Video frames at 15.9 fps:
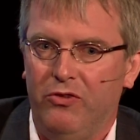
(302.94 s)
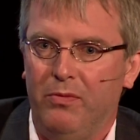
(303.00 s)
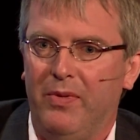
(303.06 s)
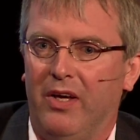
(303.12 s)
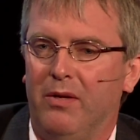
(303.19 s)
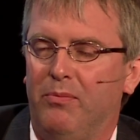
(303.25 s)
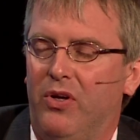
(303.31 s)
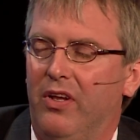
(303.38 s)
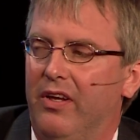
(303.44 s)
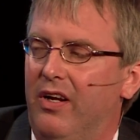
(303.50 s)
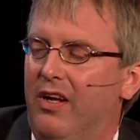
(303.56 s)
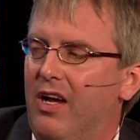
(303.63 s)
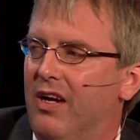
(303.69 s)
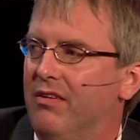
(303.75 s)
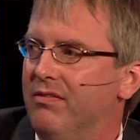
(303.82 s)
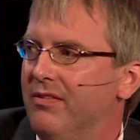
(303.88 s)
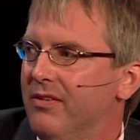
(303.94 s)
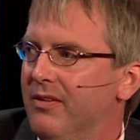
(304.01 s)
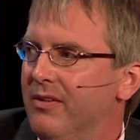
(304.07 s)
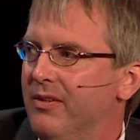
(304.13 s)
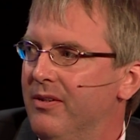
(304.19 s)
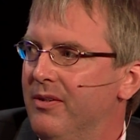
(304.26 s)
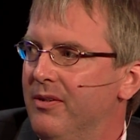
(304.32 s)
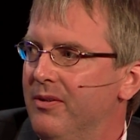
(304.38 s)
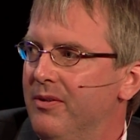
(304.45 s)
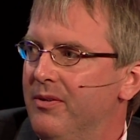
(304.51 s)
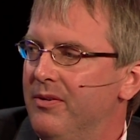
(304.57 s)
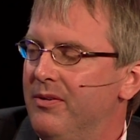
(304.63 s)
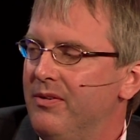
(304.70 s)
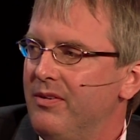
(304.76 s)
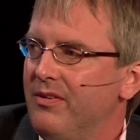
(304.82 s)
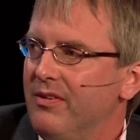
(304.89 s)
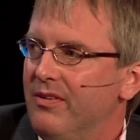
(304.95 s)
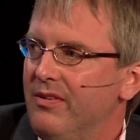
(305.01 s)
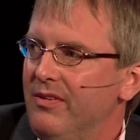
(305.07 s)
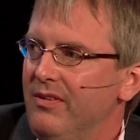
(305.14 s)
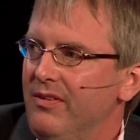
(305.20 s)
we should be able to pull it off.